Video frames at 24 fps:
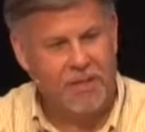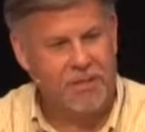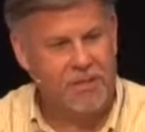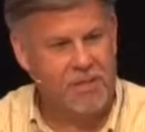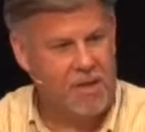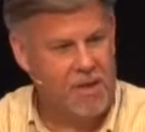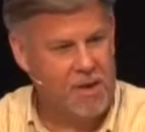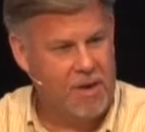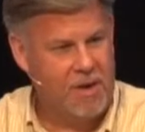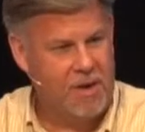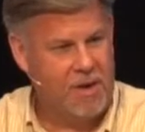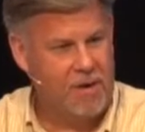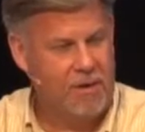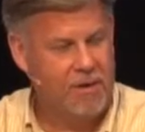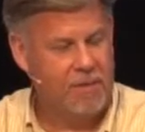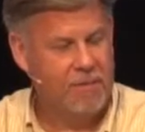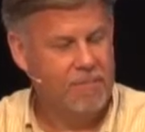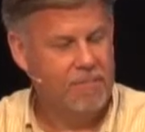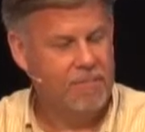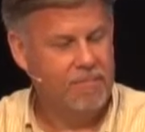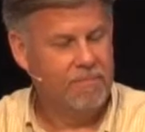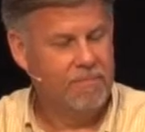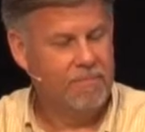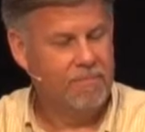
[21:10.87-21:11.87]
us here
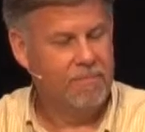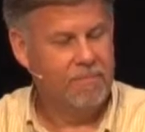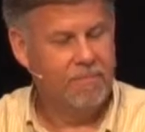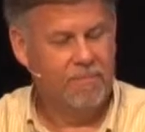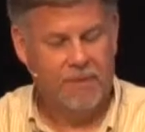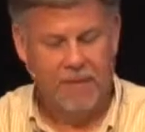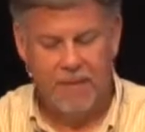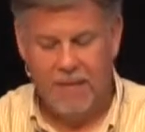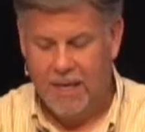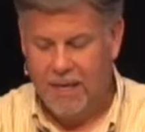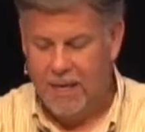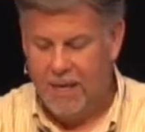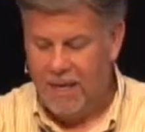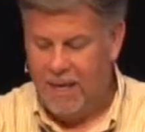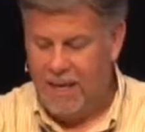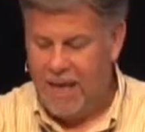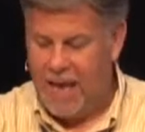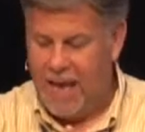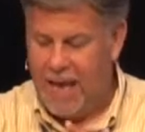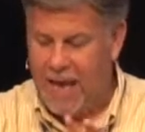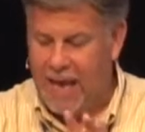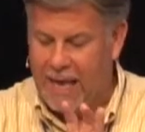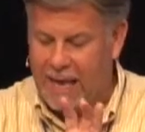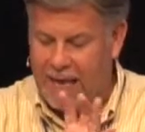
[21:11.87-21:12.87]

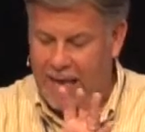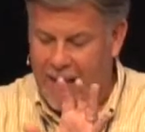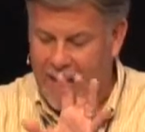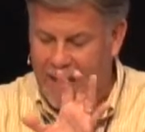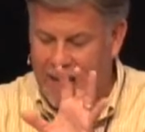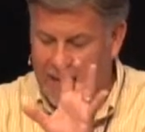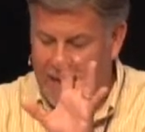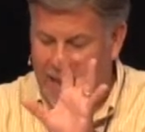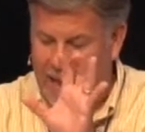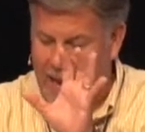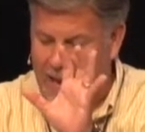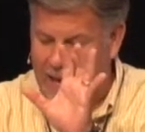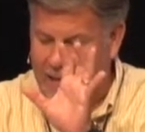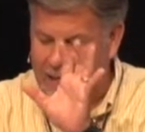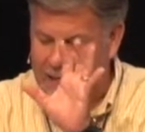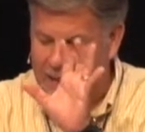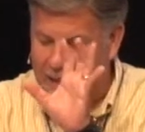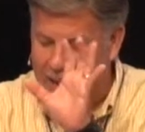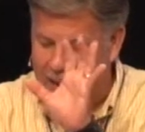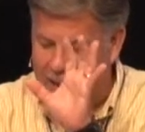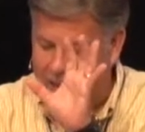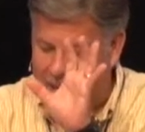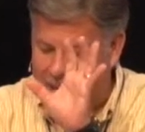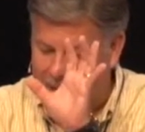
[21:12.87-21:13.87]
and, and, and,
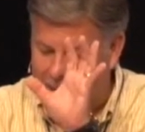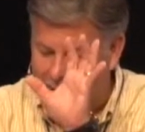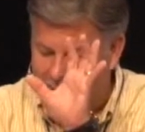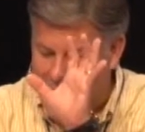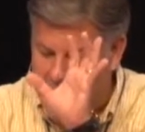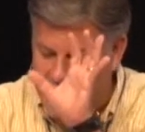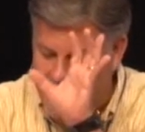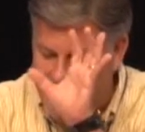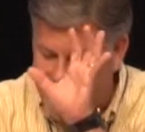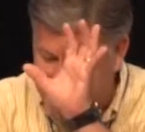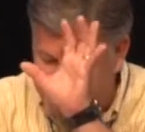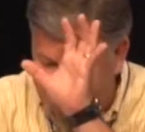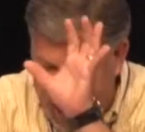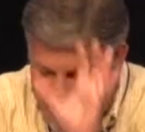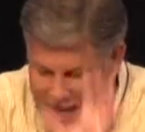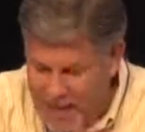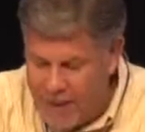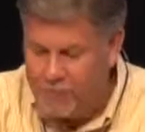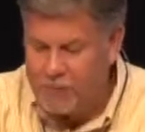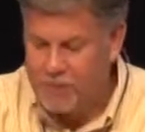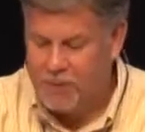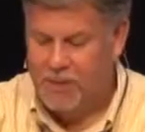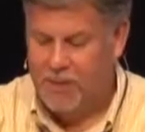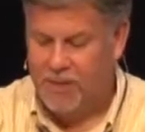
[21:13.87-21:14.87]
and, and he
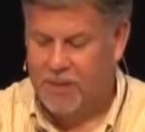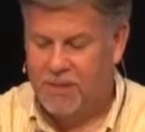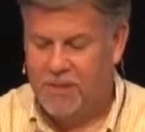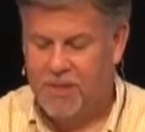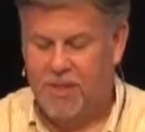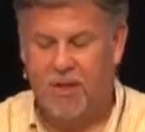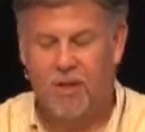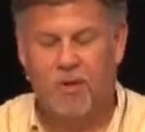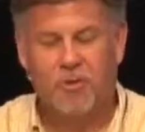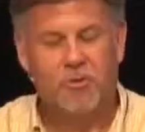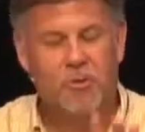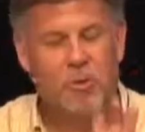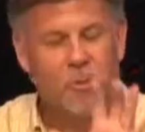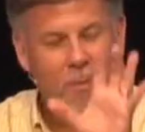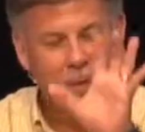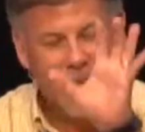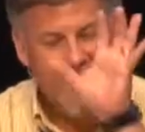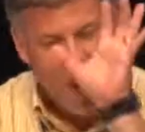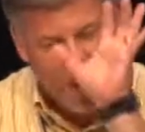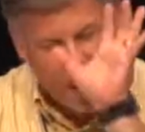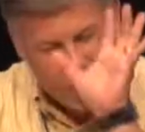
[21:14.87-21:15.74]
keeps us here to be